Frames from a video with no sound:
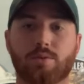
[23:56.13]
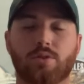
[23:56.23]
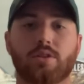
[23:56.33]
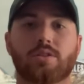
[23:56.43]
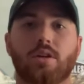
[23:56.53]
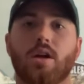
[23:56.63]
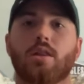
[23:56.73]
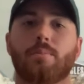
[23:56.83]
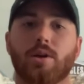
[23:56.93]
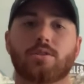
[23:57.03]
So
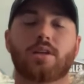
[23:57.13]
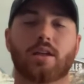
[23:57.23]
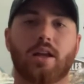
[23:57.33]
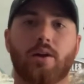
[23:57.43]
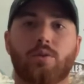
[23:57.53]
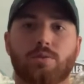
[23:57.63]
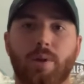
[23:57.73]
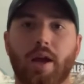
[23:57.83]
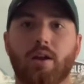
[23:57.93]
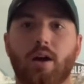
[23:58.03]
the Bills' secondary was
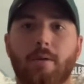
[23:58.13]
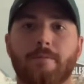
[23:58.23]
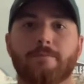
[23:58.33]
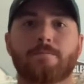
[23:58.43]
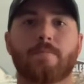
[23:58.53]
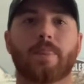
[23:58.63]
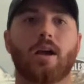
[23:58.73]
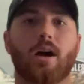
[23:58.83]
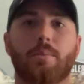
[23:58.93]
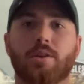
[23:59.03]
banged up,
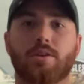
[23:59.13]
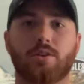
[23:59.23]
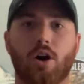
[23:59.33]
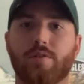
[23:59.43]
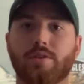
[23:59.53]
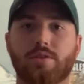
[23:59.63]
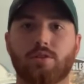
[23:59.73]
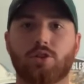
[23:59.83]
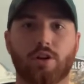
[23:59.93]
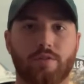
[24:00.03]
but the Dolphins
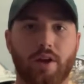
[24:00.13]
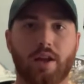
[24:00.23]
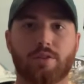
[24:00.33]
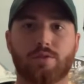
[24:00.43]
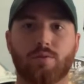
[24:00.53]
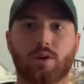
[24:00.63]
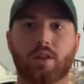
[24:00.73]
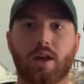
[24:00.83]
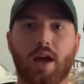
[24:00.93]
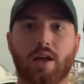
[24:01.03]
took advantage of what
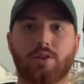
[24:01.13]
they had